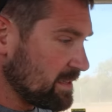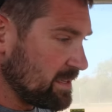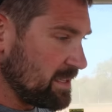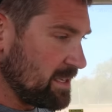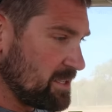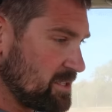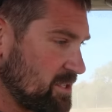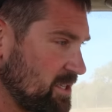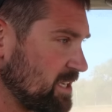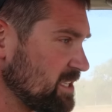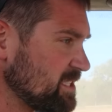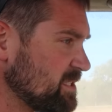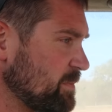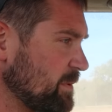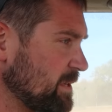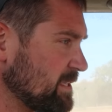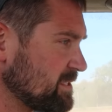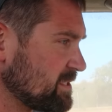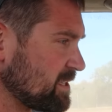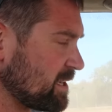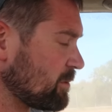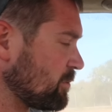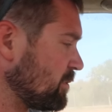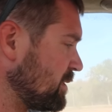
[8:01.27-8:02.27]
The
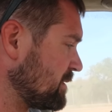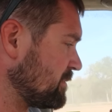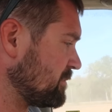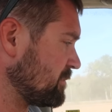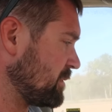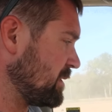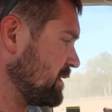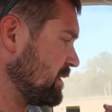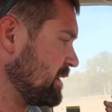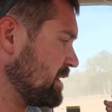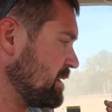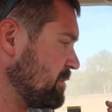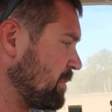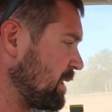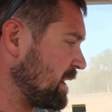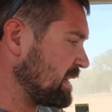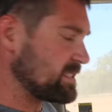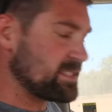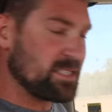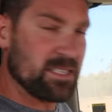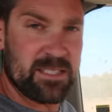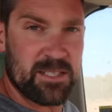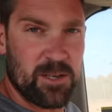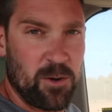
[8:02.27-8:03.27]
adjustments are what really
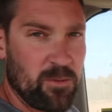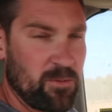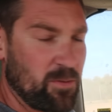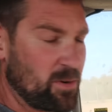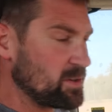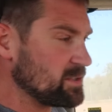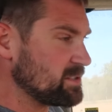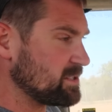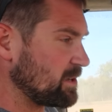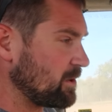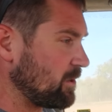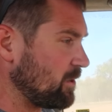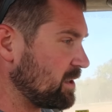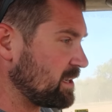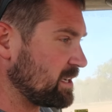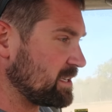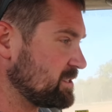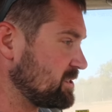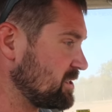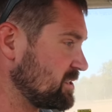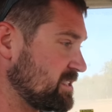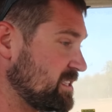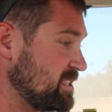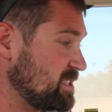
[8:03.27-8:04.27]
makes it so versatile, and
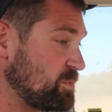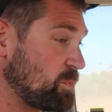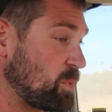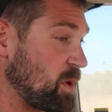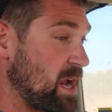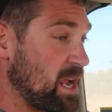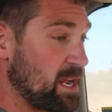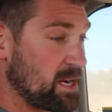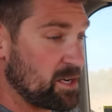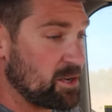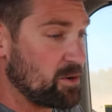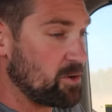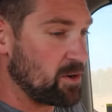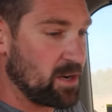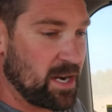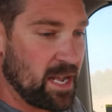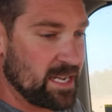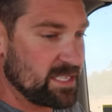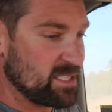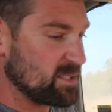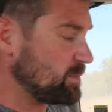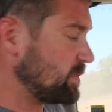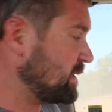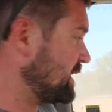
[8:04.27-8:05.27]
it just, it's brand new. It
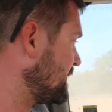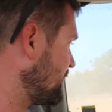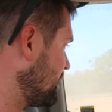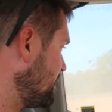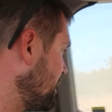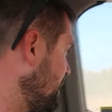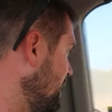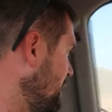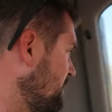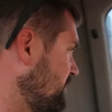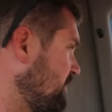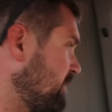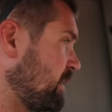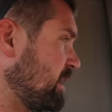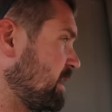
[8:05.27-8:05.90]
hasn't been in the field